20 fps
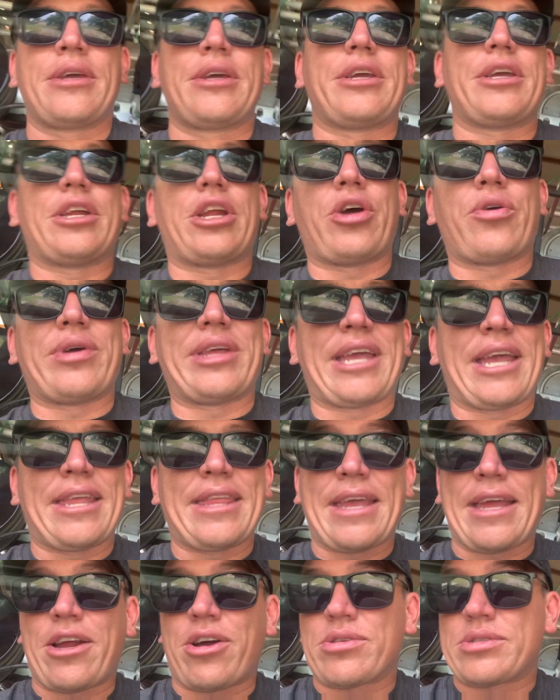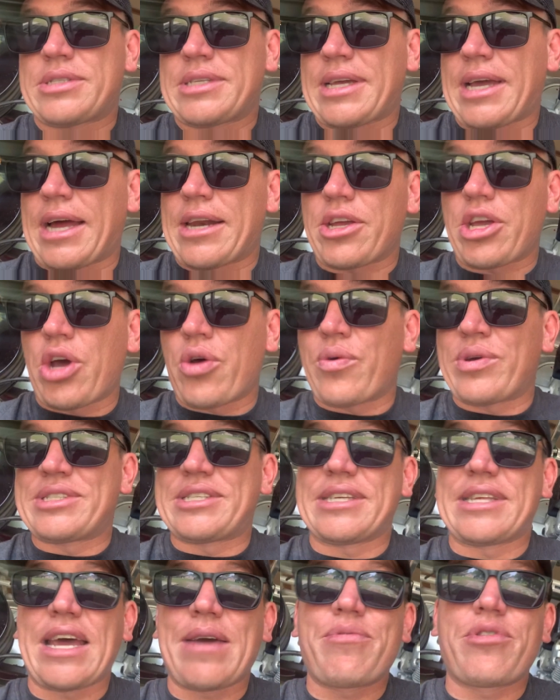You know, and, and then I'll kind of go
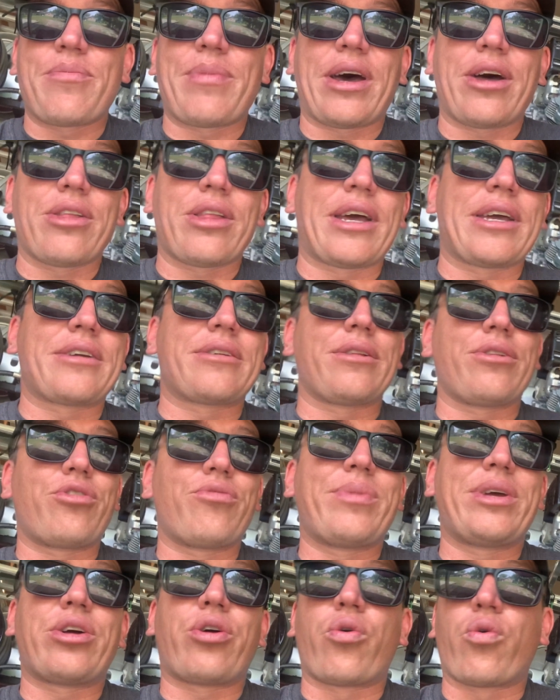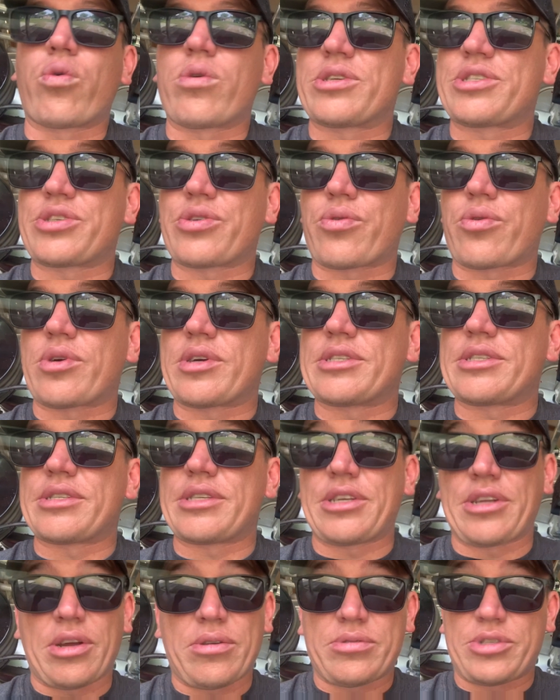into depth about like a little bit of horror stories.
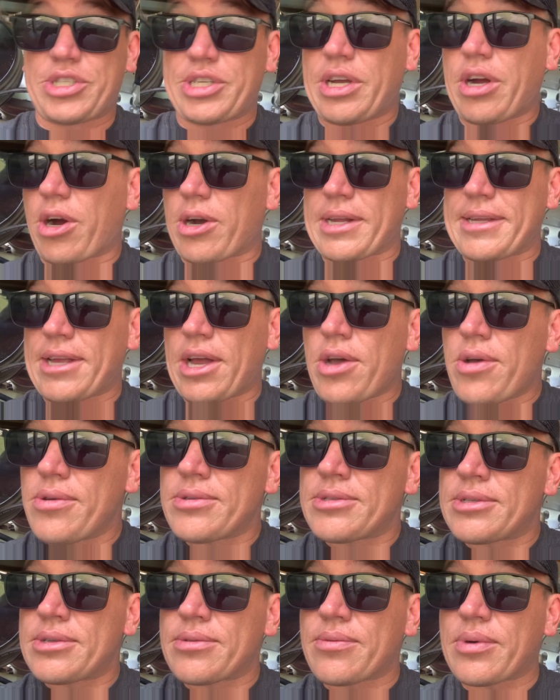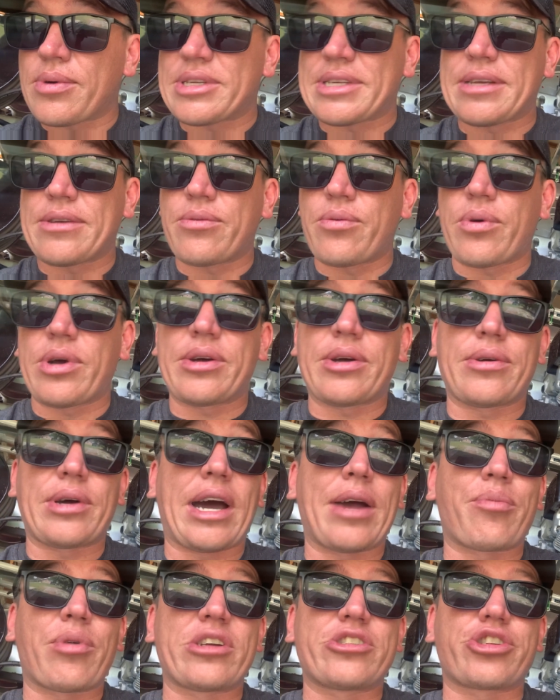You know, she already knows what, what
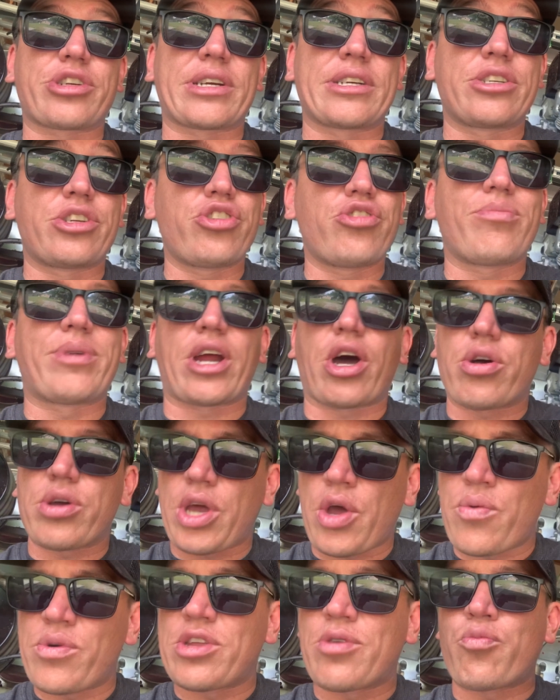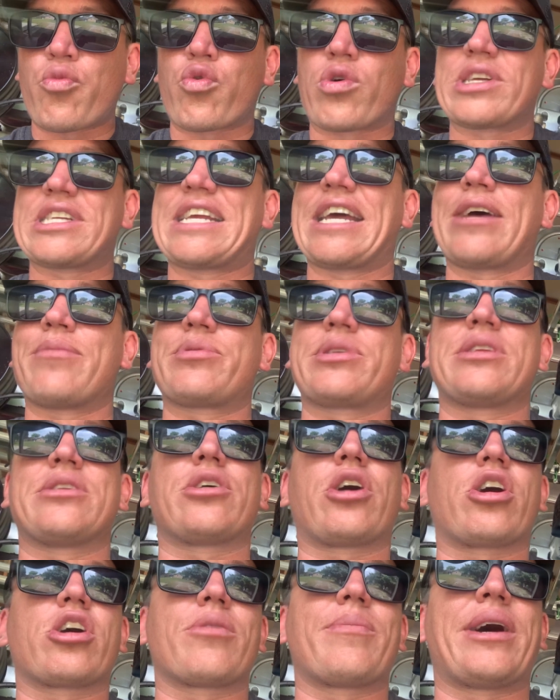high pressure can do, but I'll go into more depth and
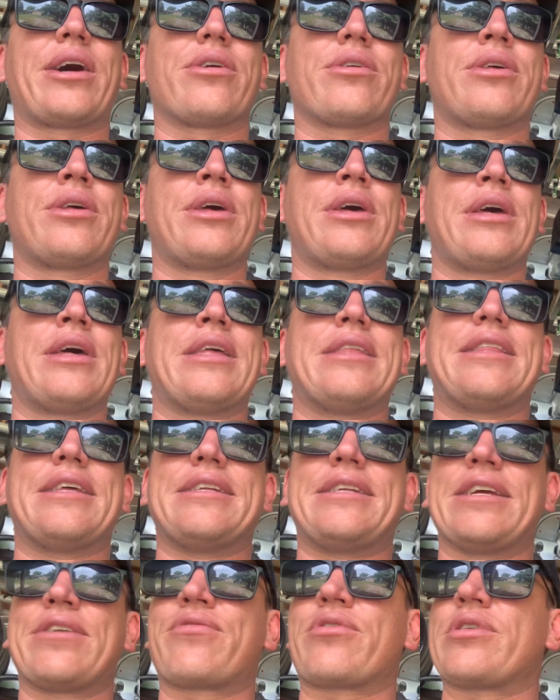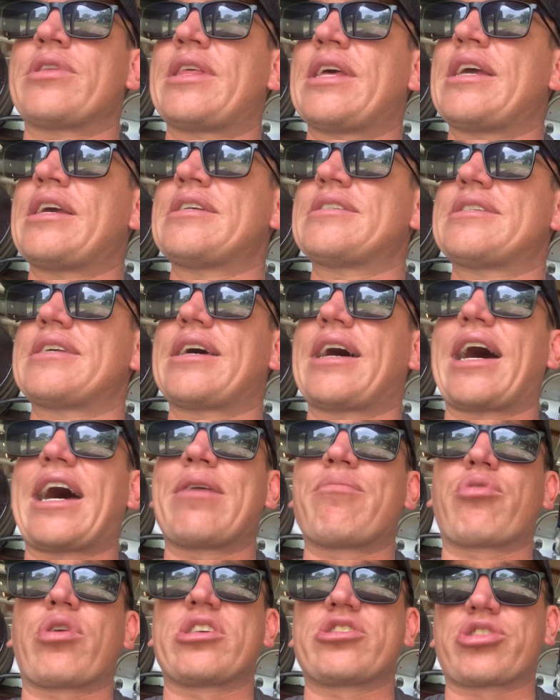talk about the different things that high
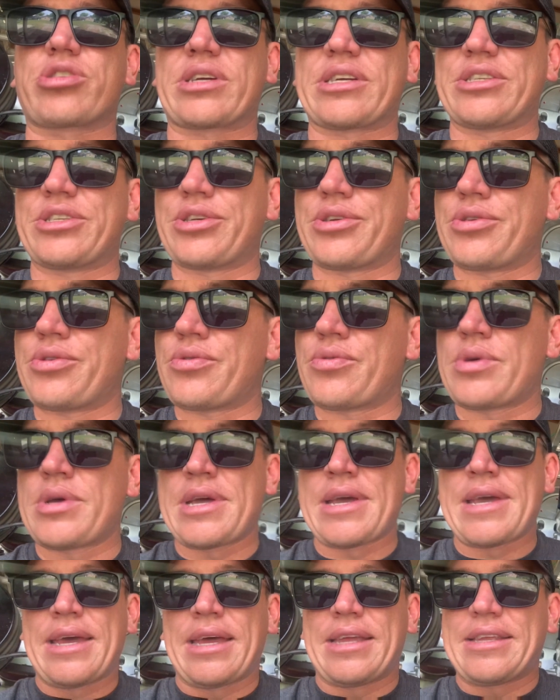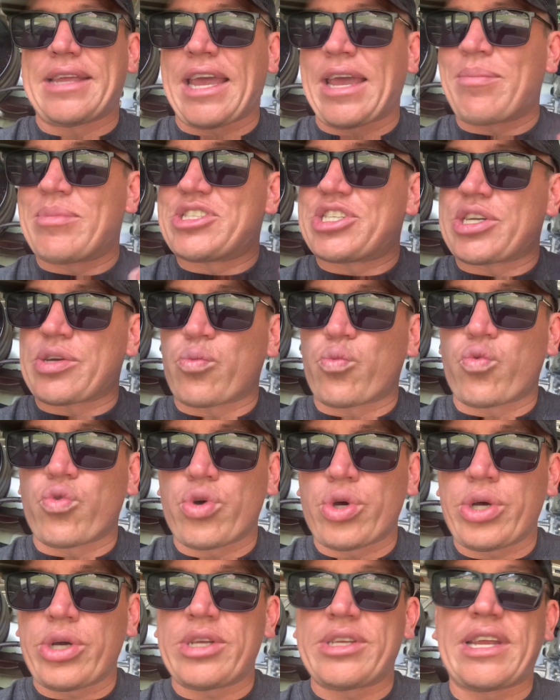pressure can do damaging
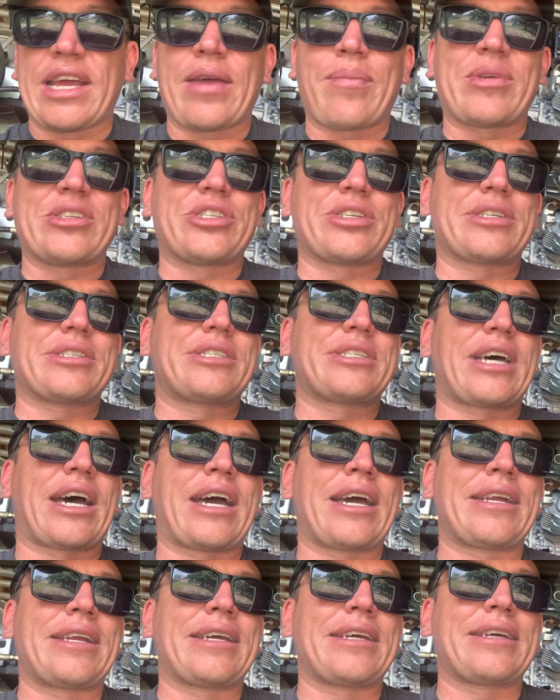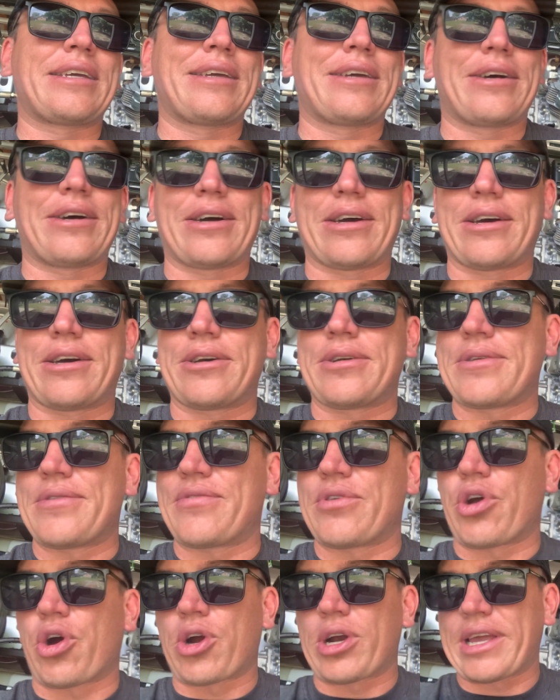wood, damaging siding, uh, if
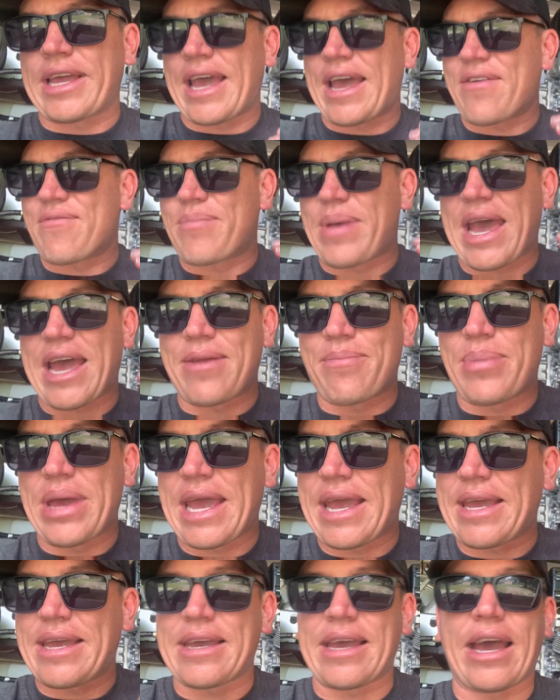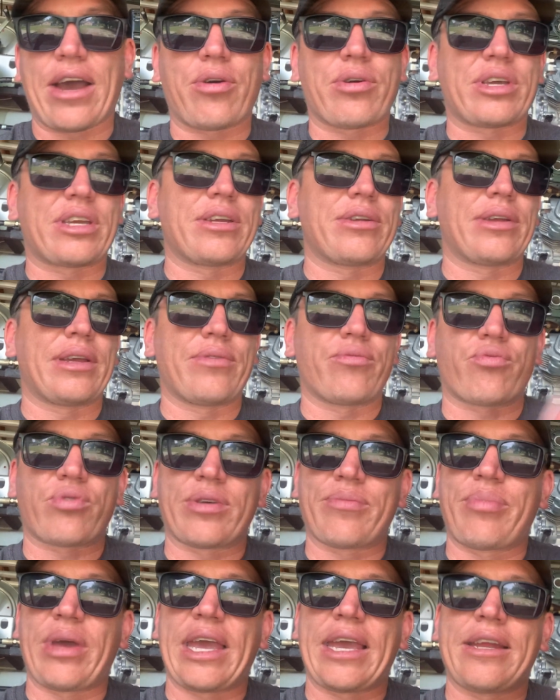you already have bad paint, how it could
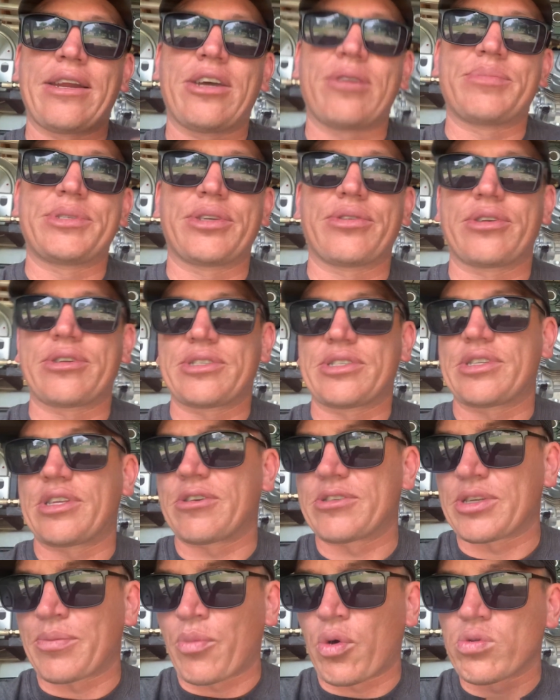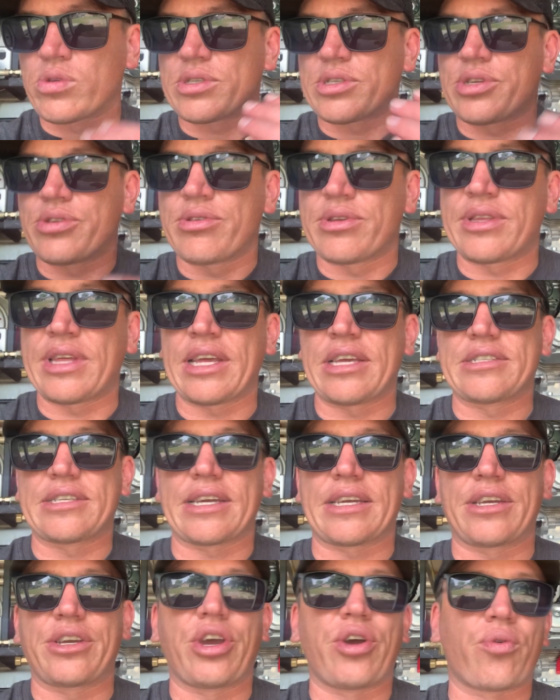rip paint up. So there's, there's a multitude of things
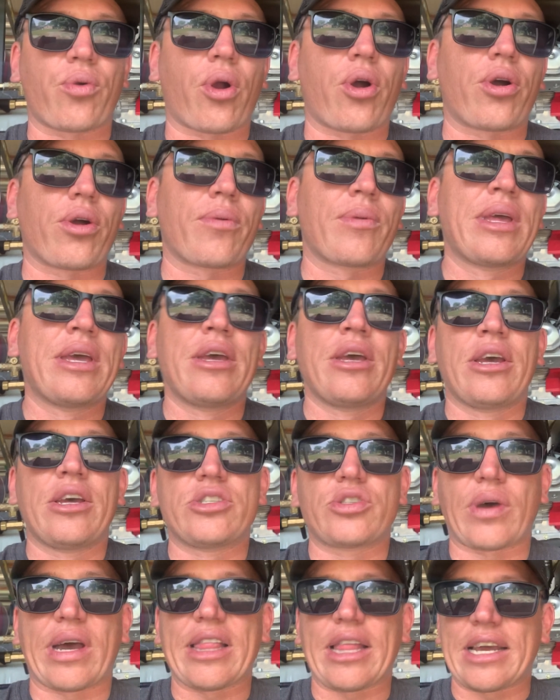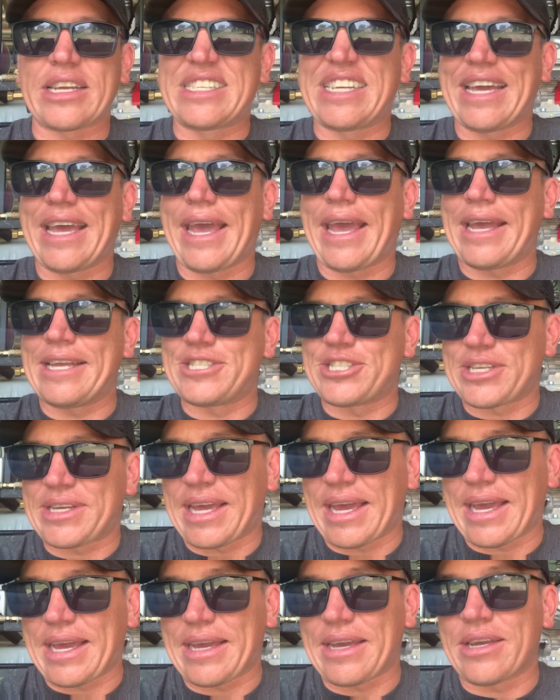that could go wrong. So I like to
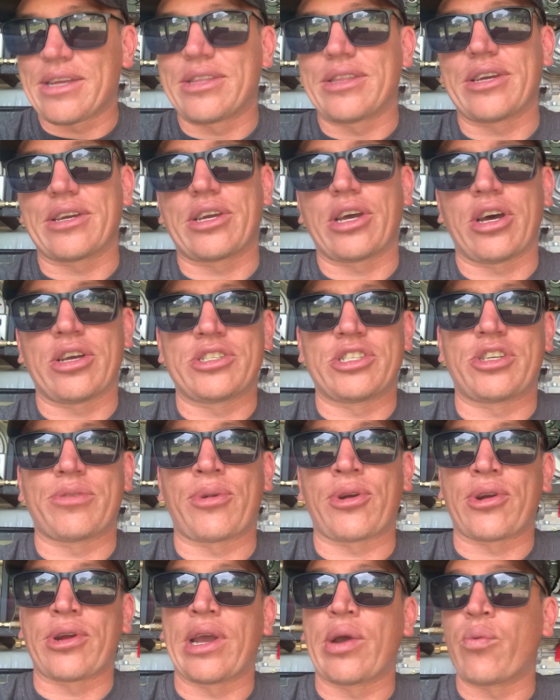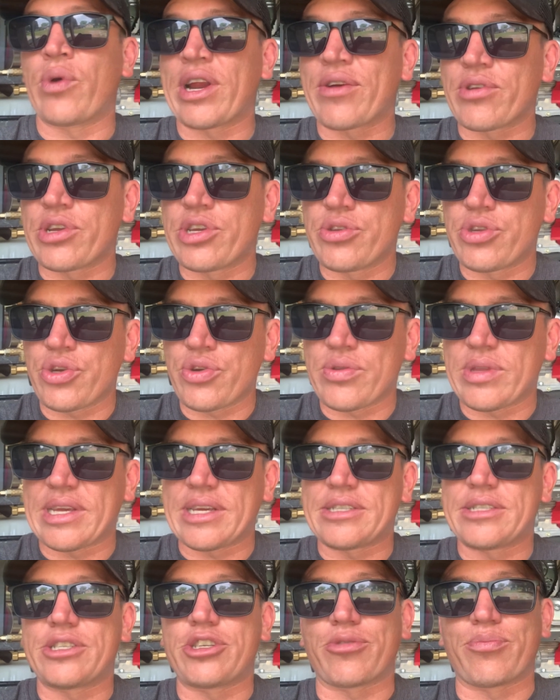educate the customer. And whenever you do
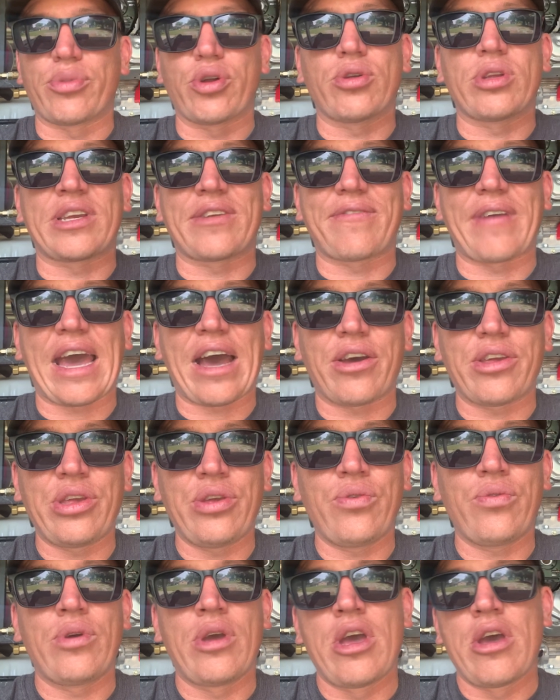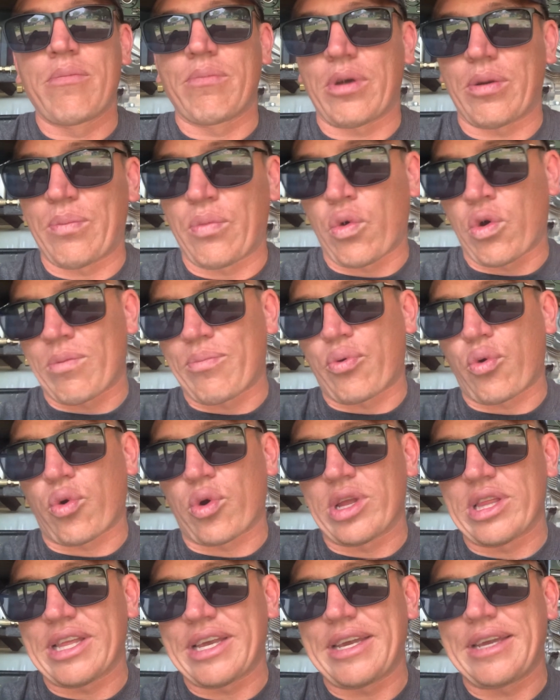this, you're building value, but more
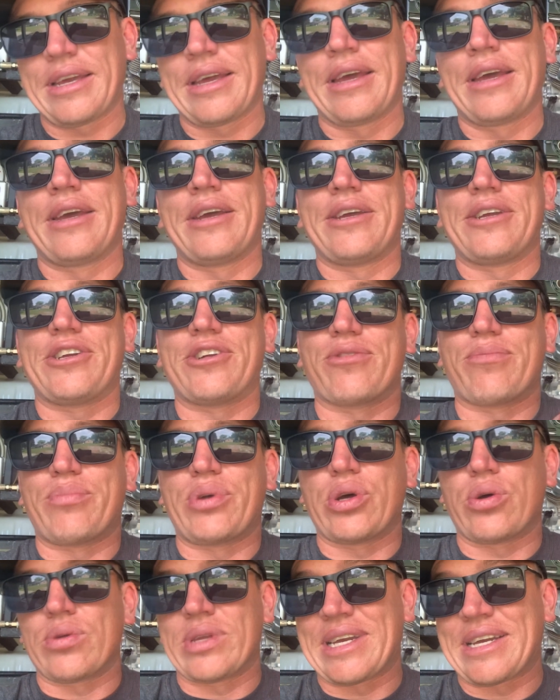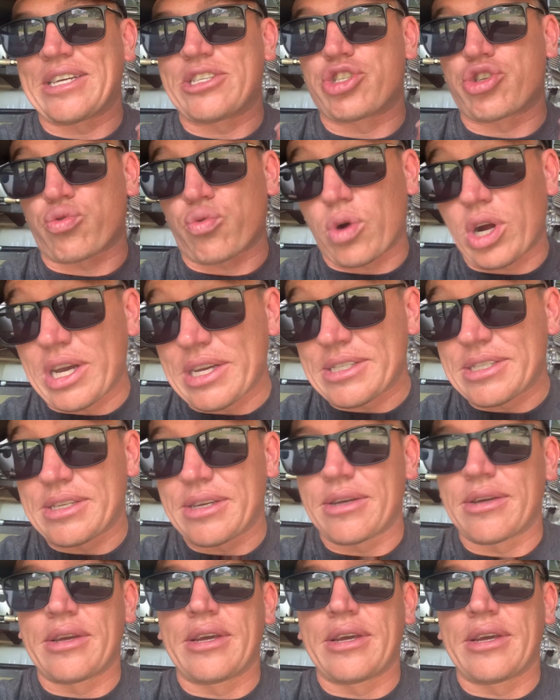importantly, you're building trust.